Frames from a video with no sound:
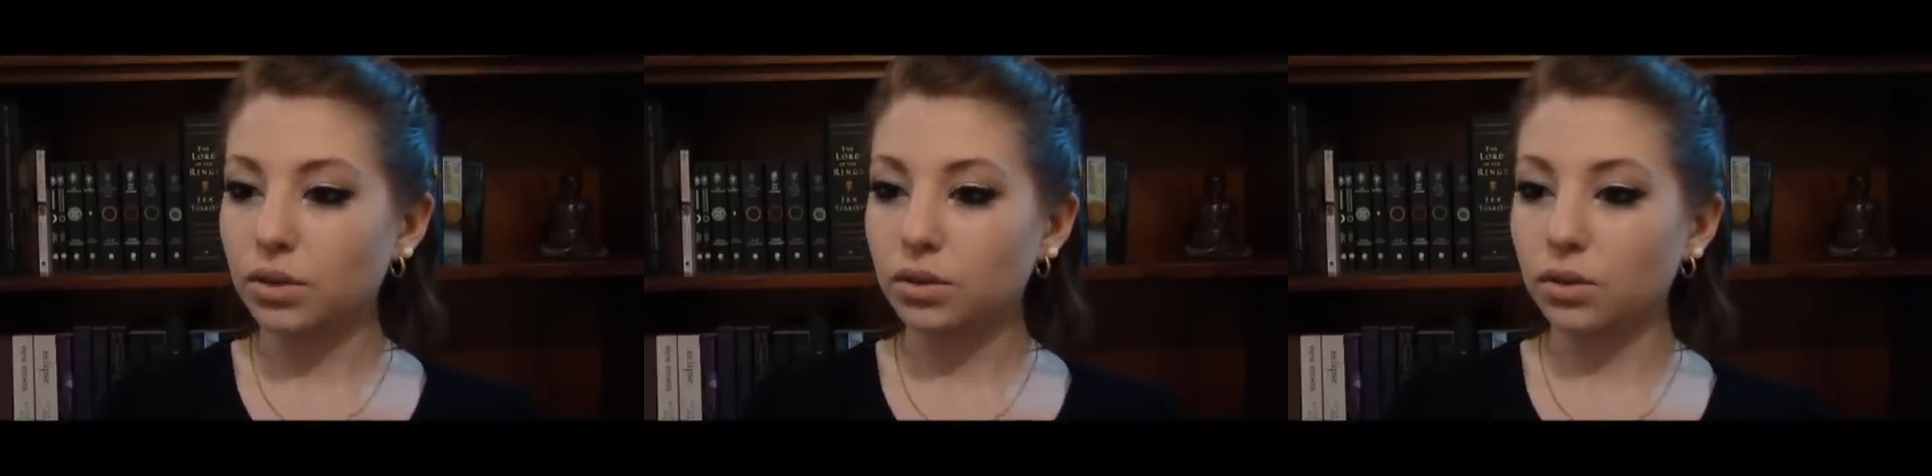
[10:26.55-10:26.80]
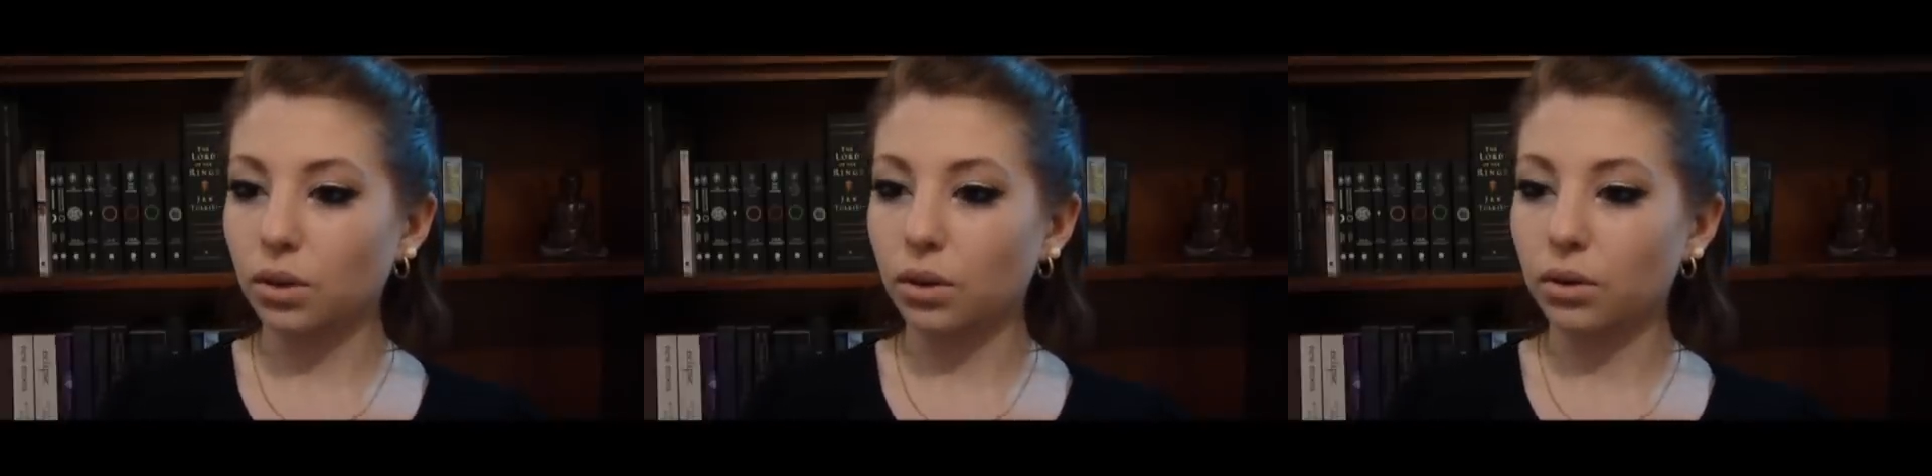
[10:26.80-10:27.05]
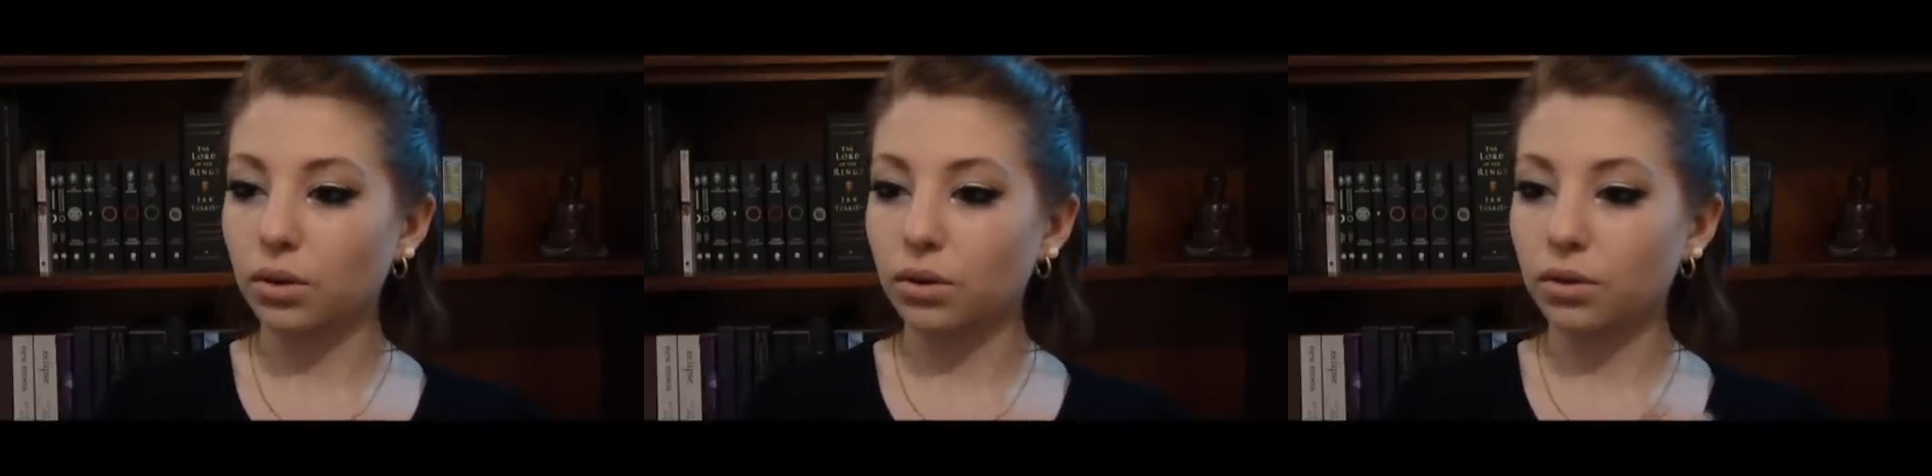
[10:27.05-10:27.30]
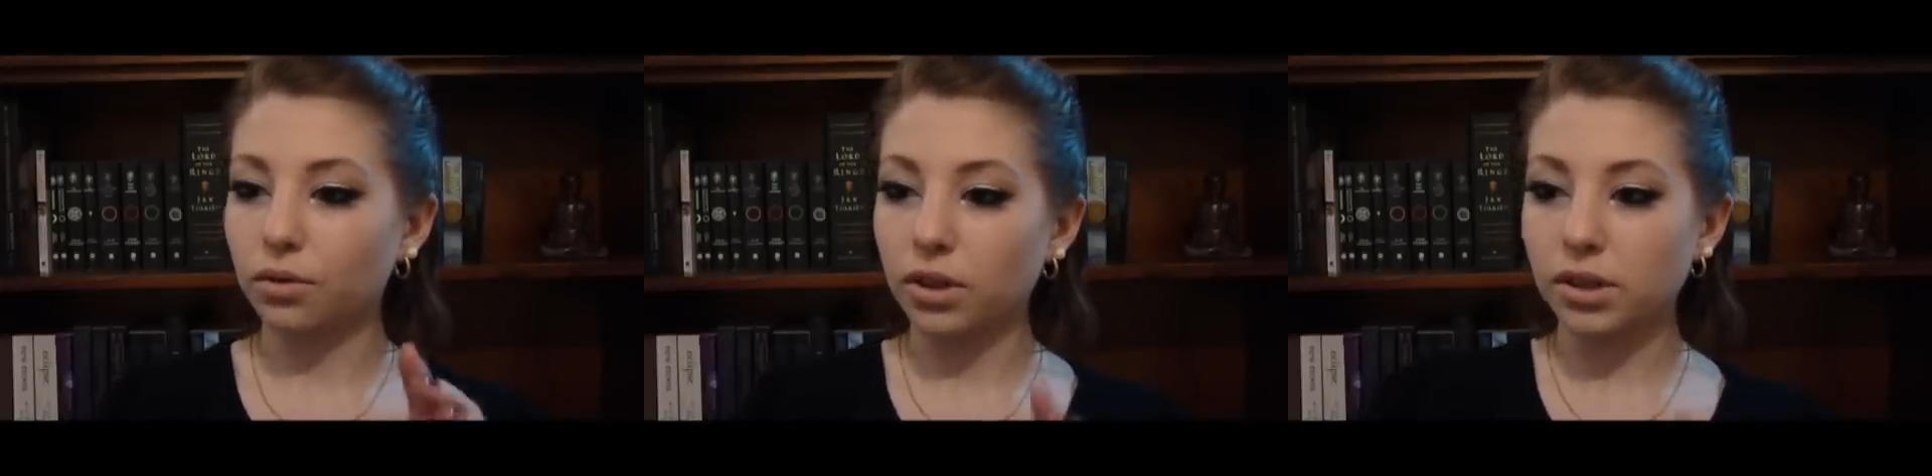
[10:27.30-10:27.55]
So
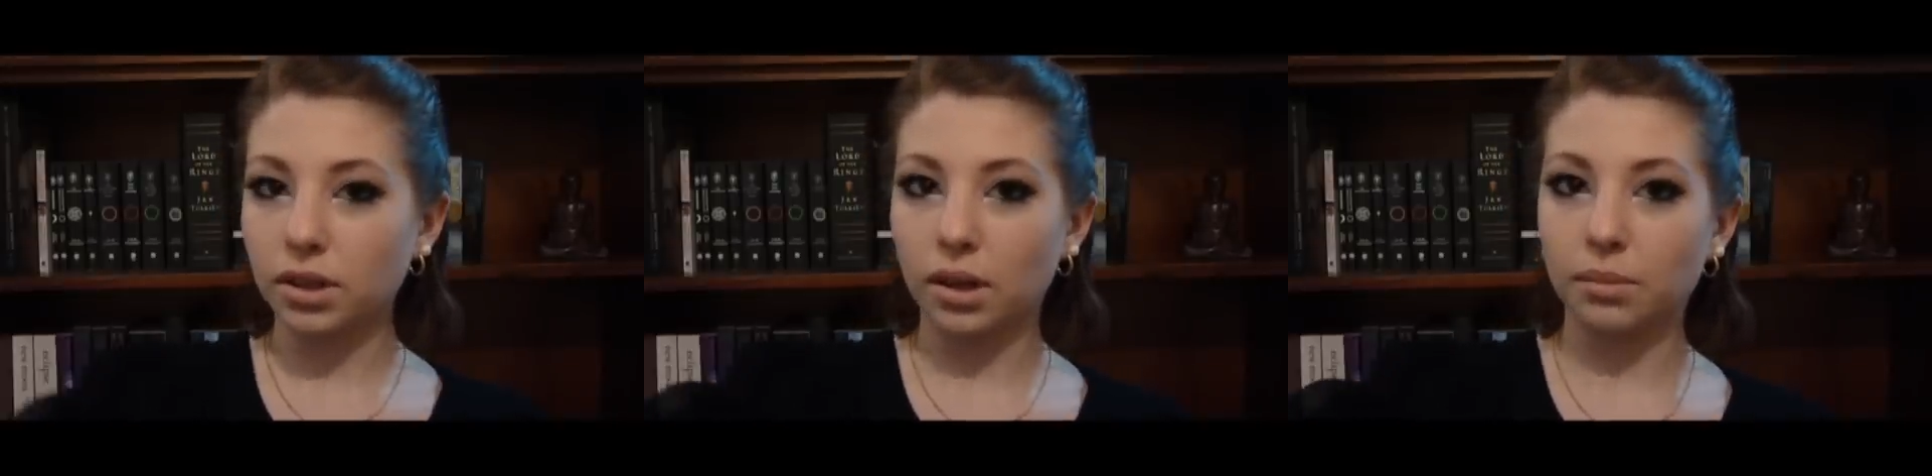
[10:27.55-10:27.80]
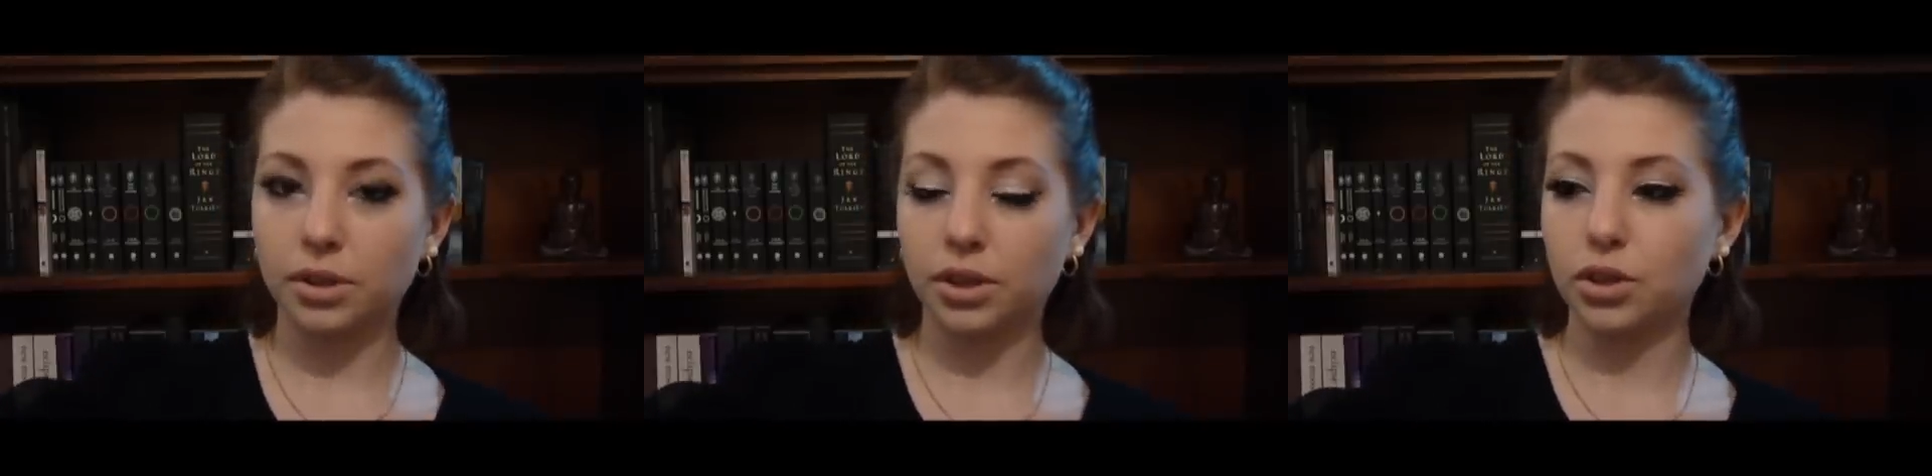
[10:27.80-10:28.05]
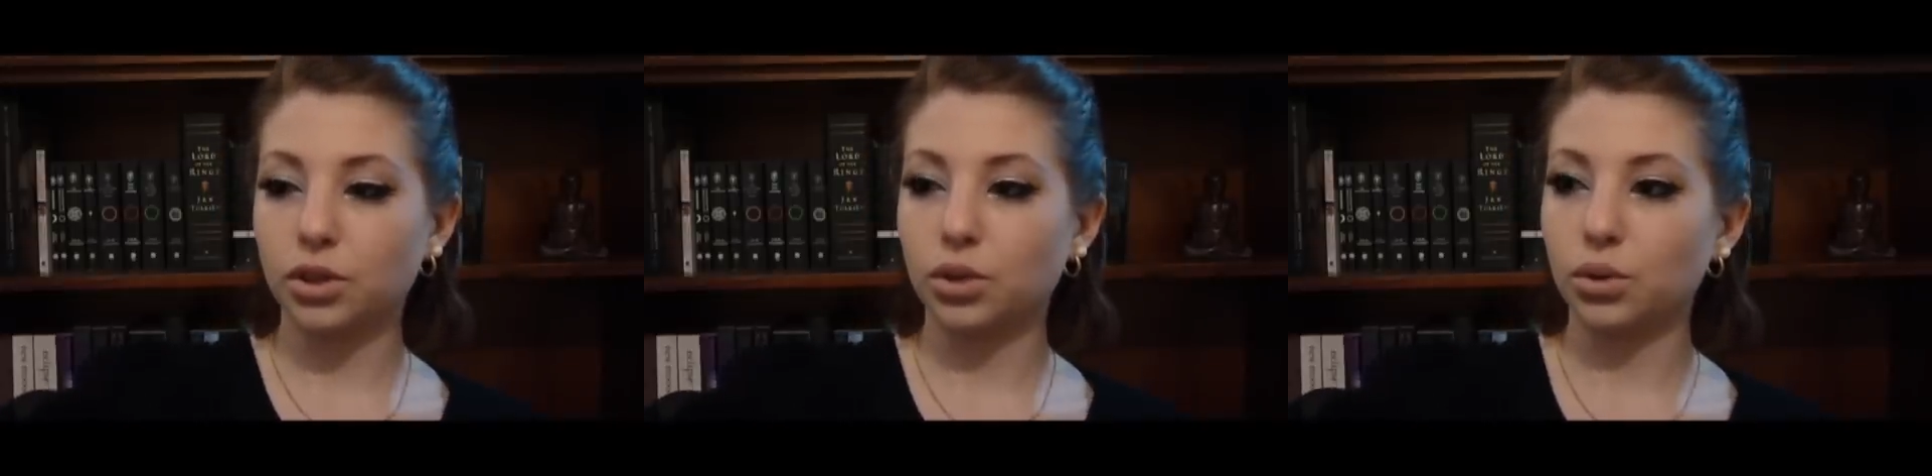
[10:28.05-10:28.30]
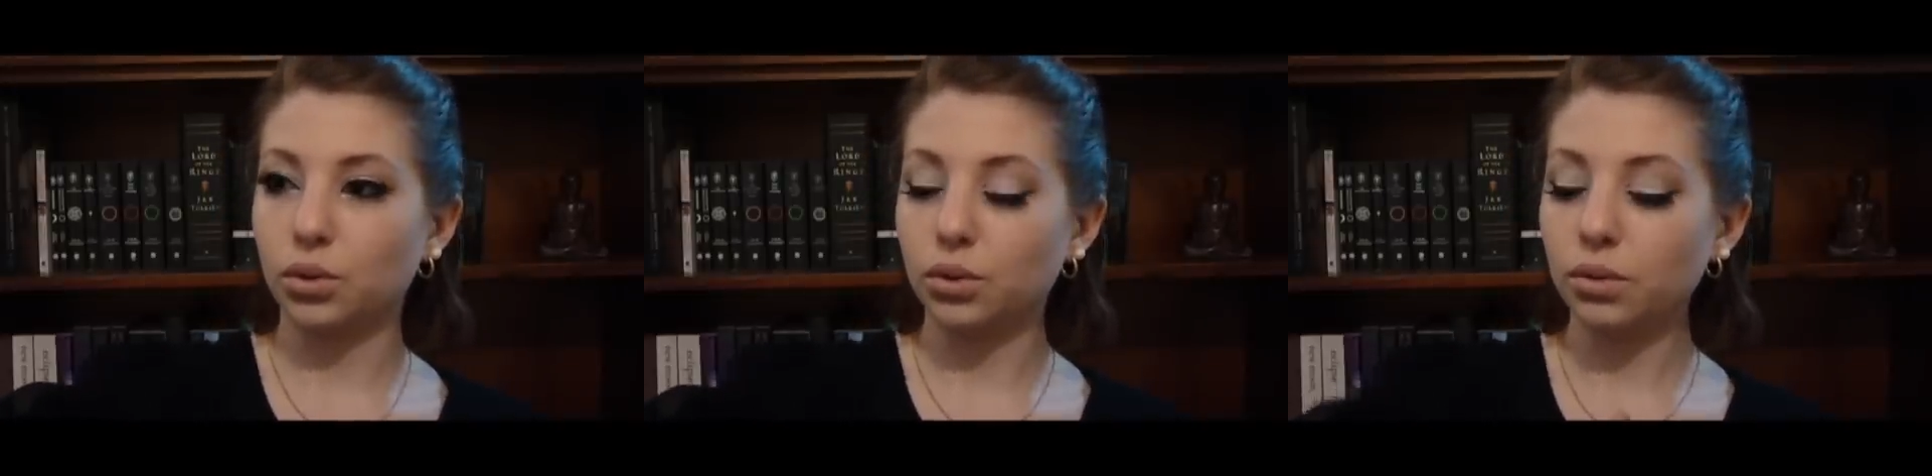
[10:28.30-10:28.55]
the first thing I'm going to
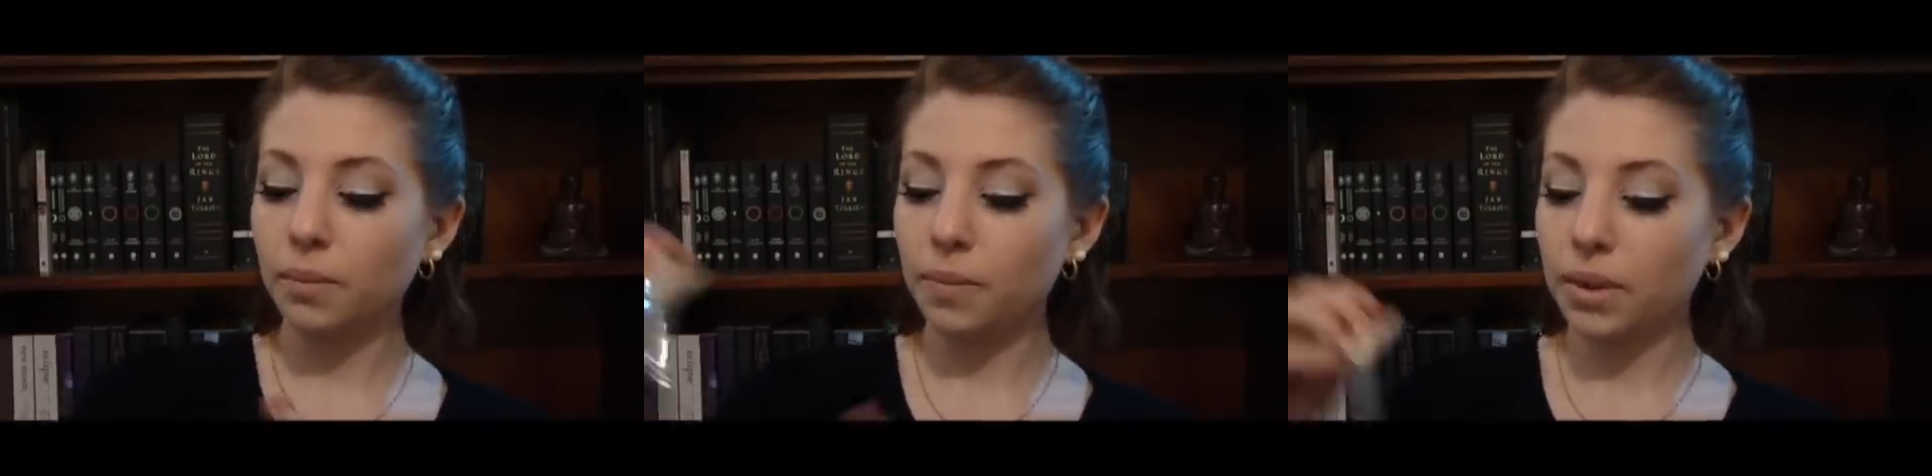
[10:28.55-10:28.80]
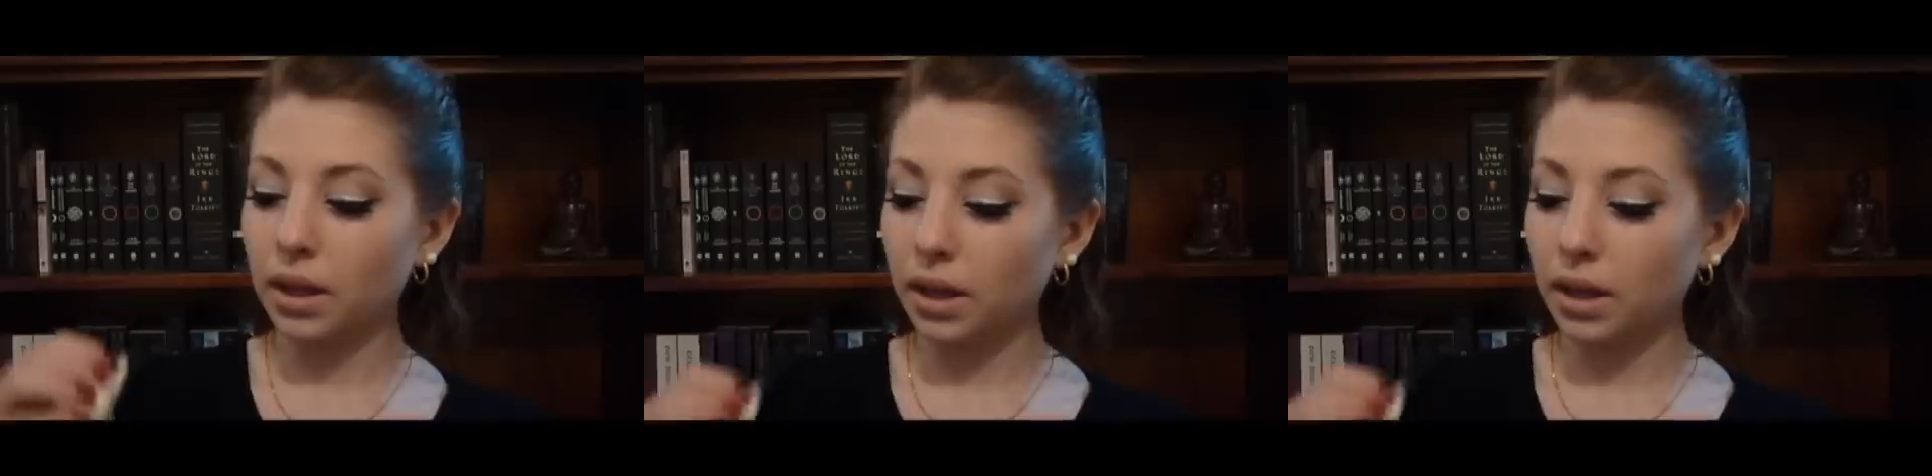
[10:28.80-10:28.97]
do